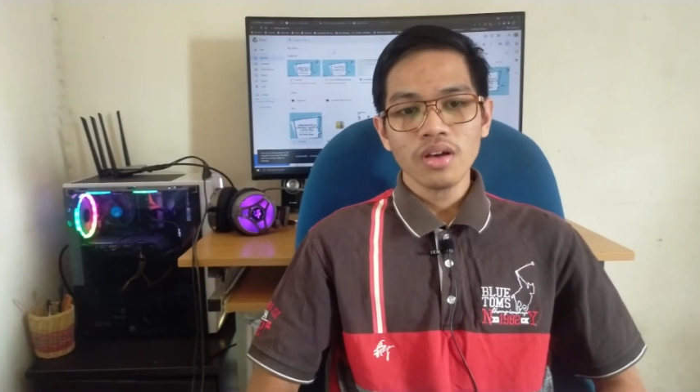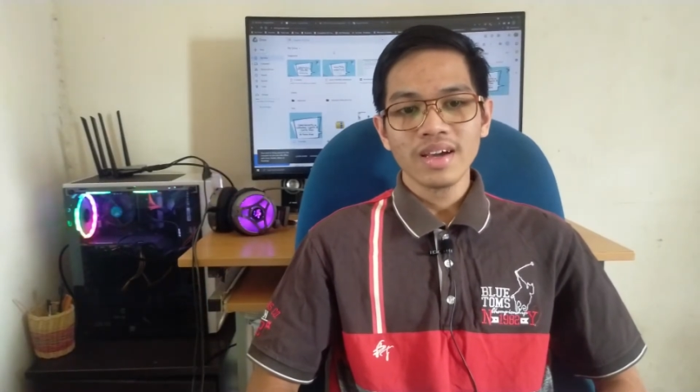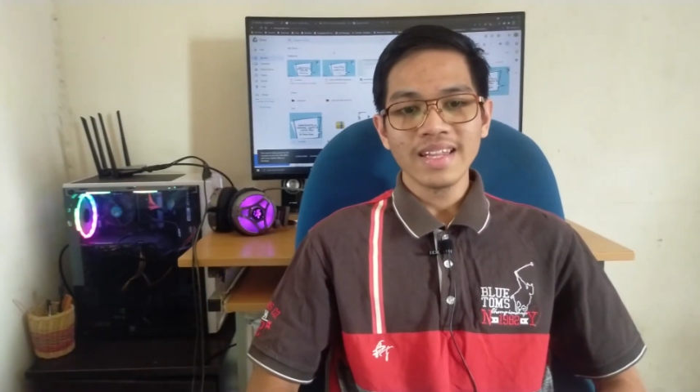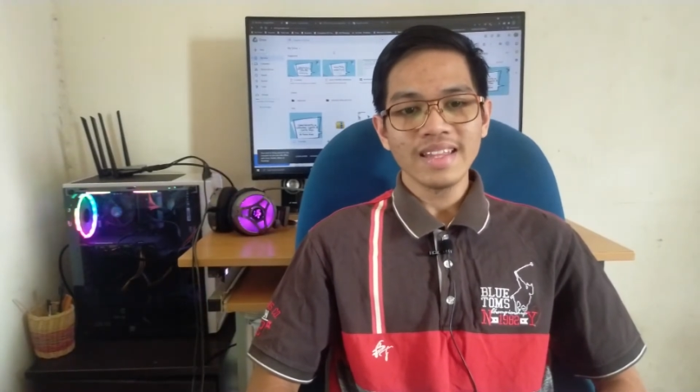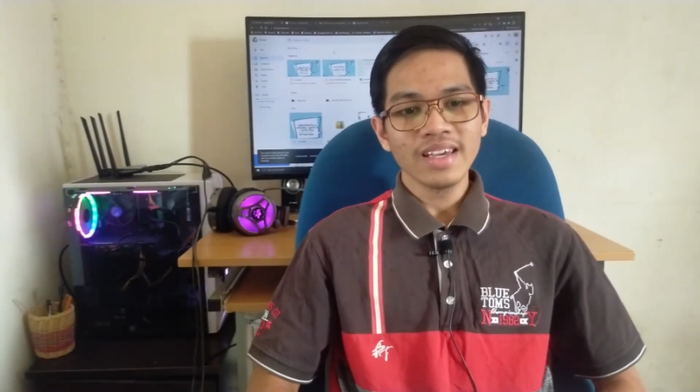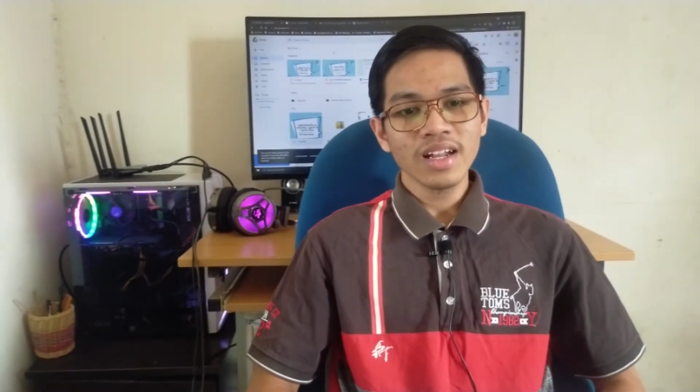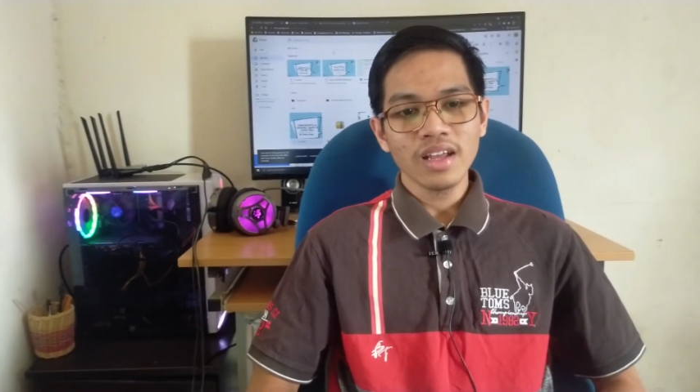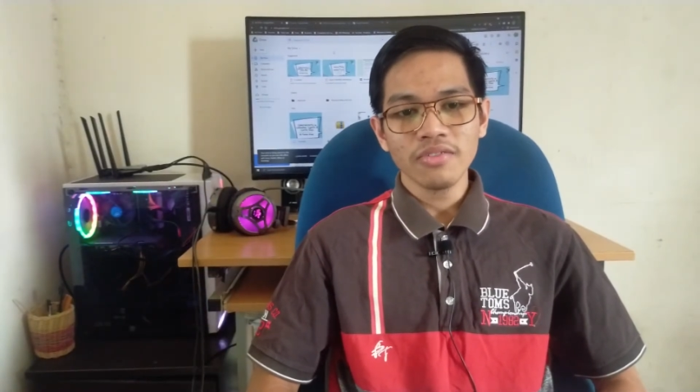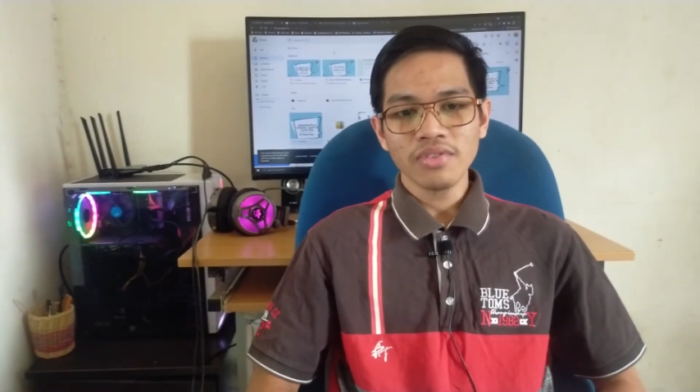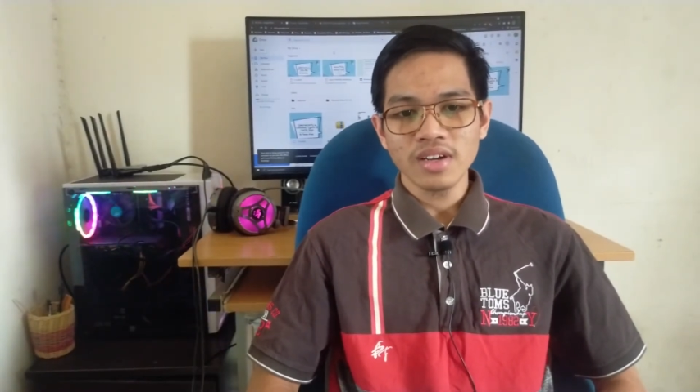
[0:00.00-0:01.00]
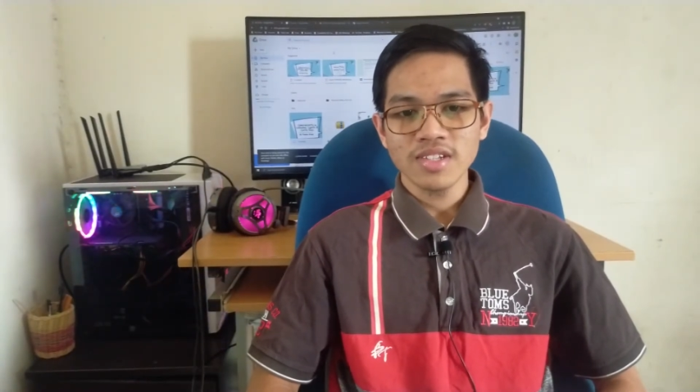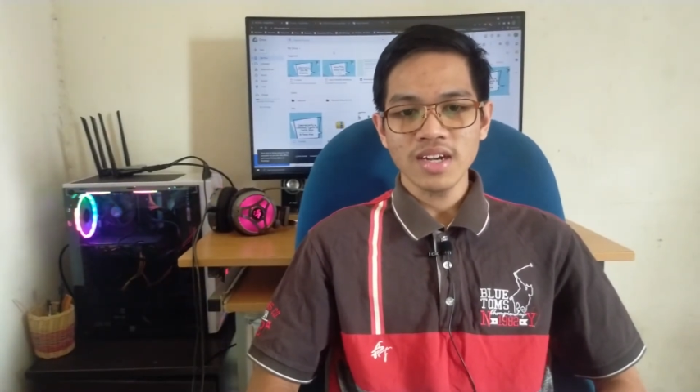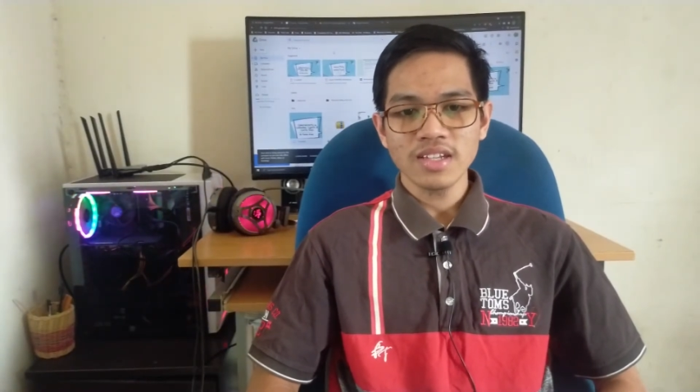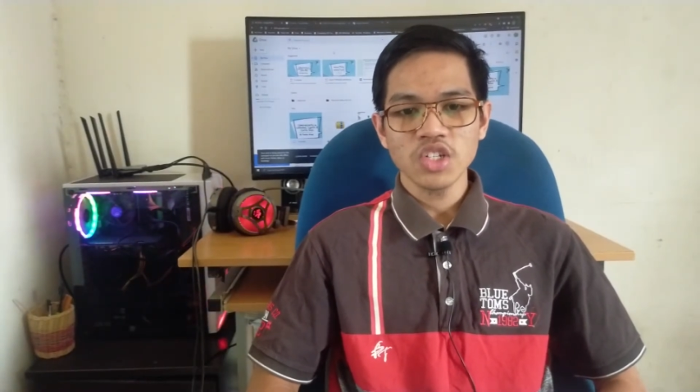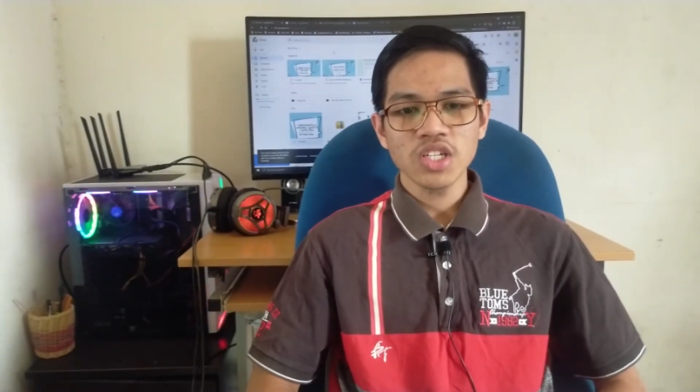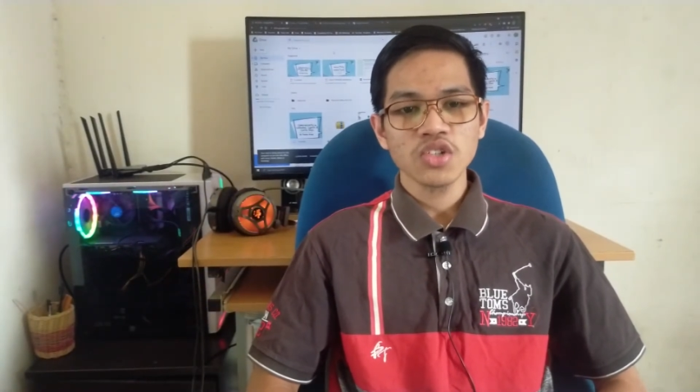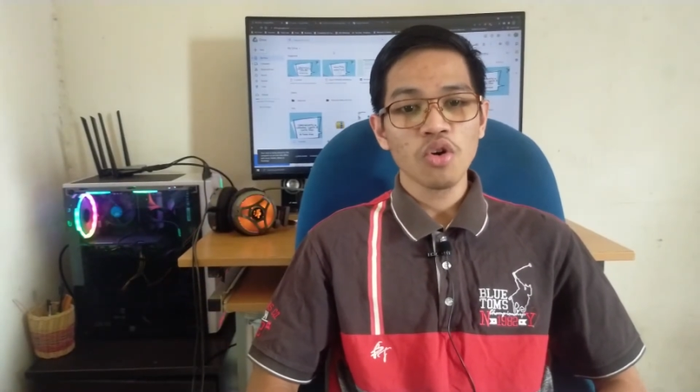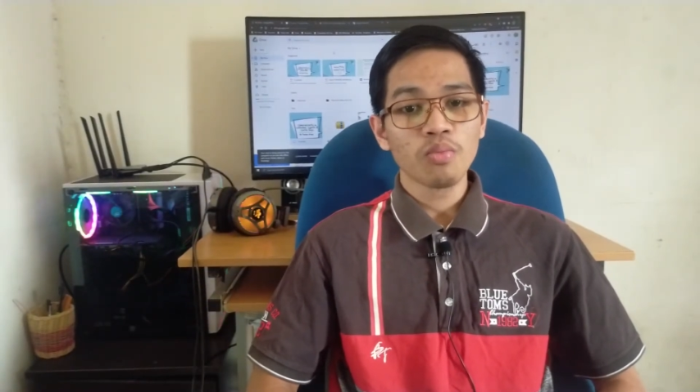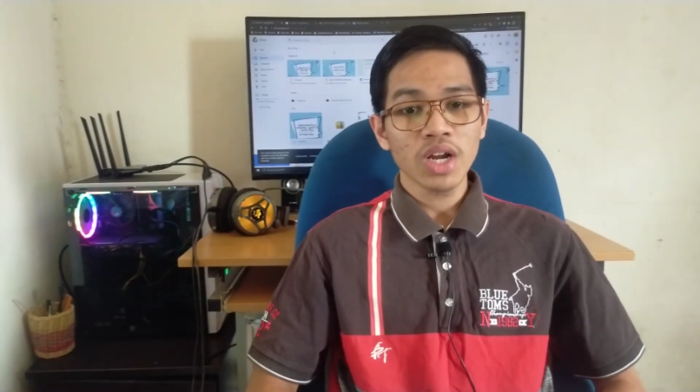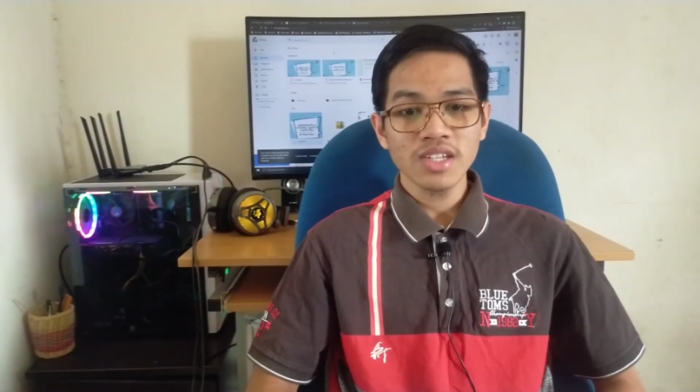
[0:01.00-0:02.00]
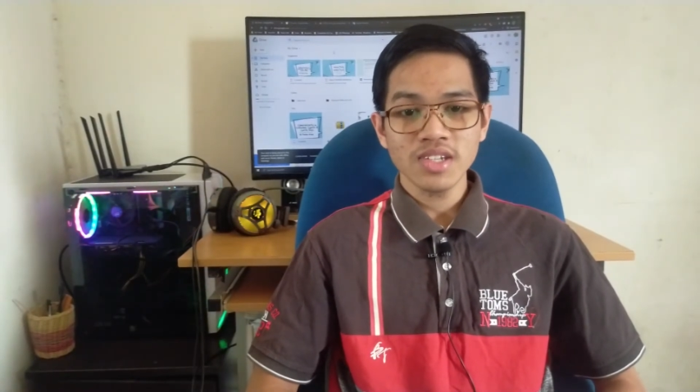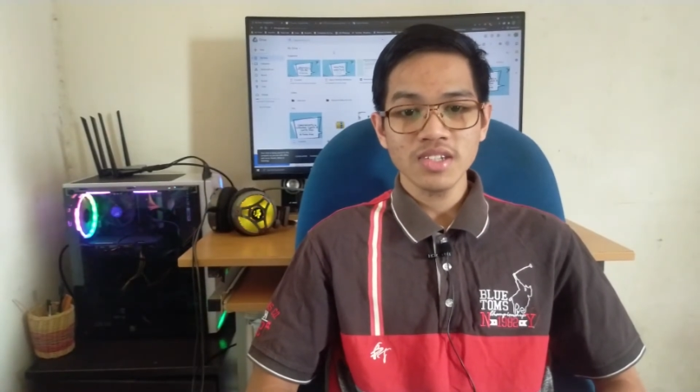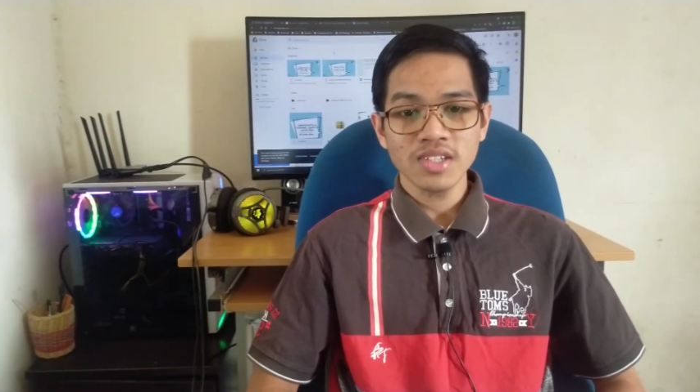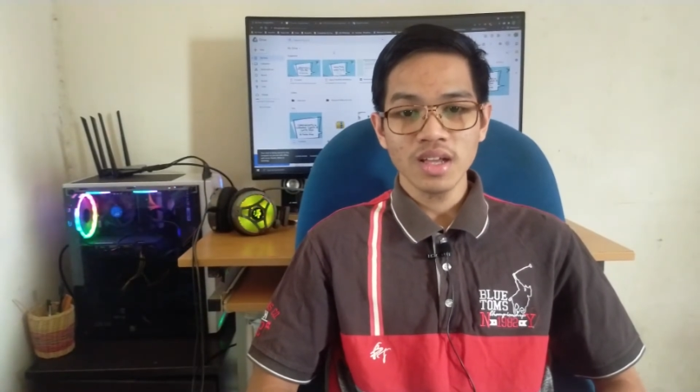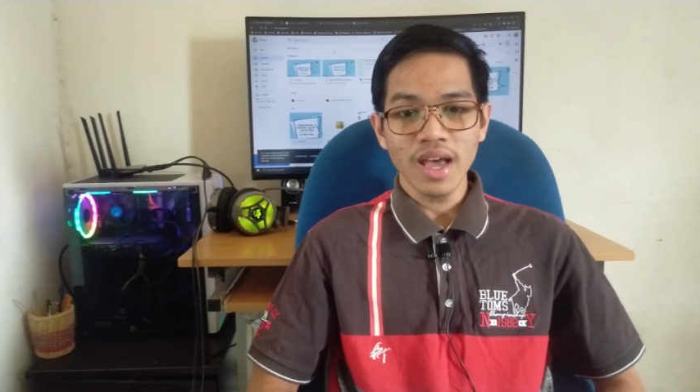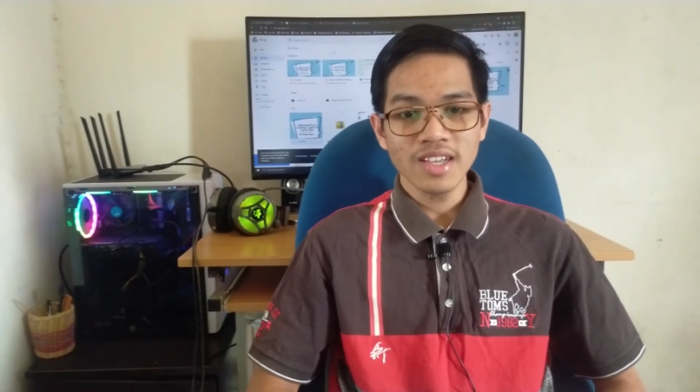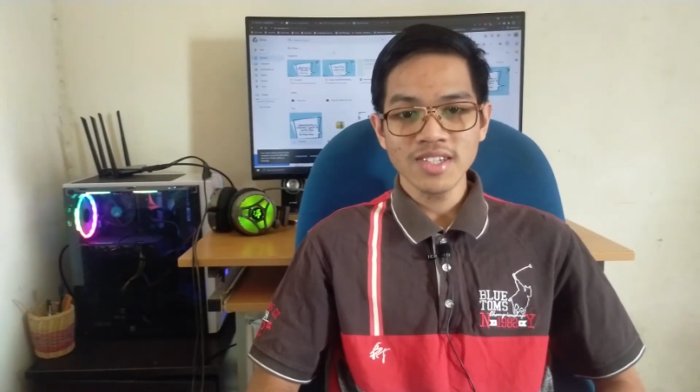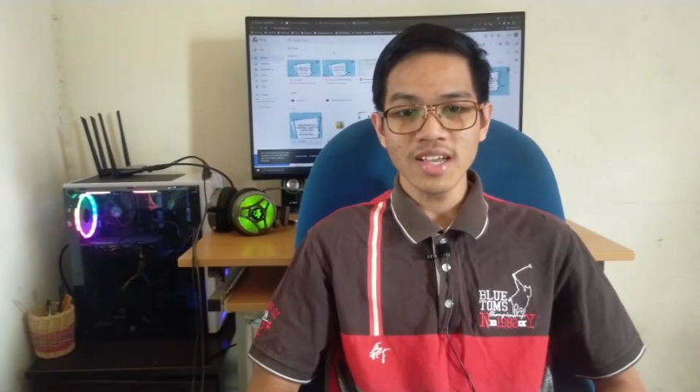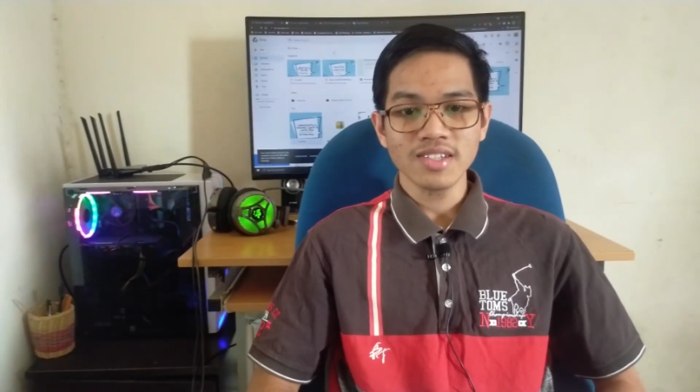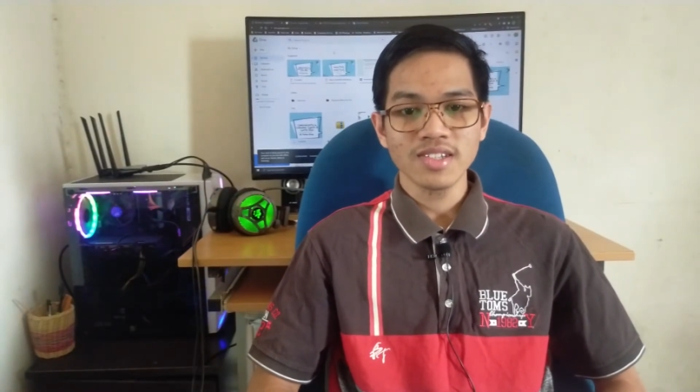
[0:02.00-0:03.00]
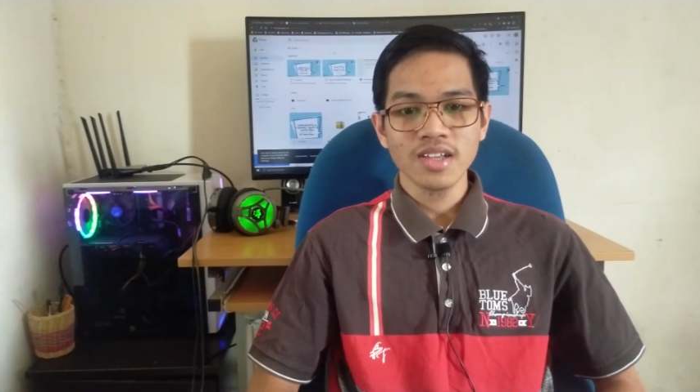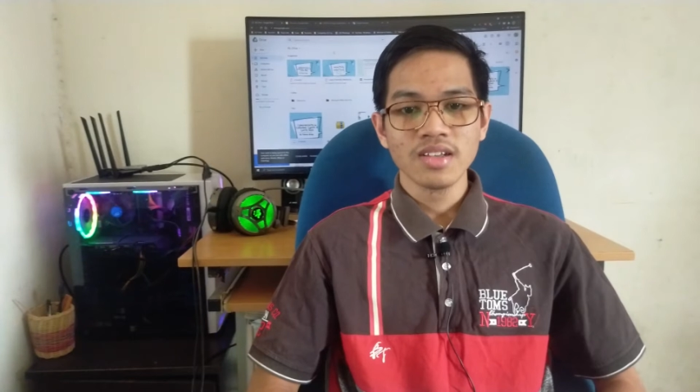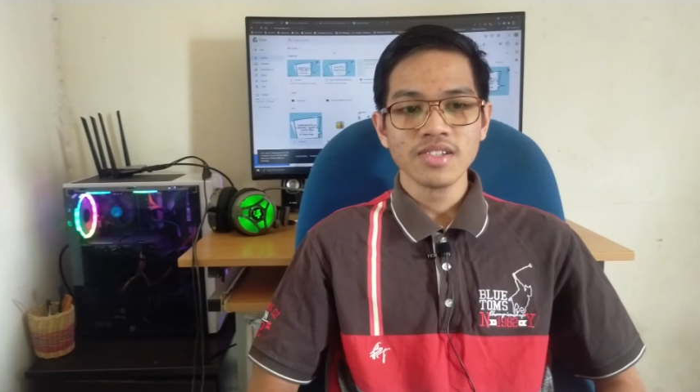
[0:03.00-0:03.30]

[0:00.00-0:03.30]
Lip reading: critical infrastructures comprises the assets,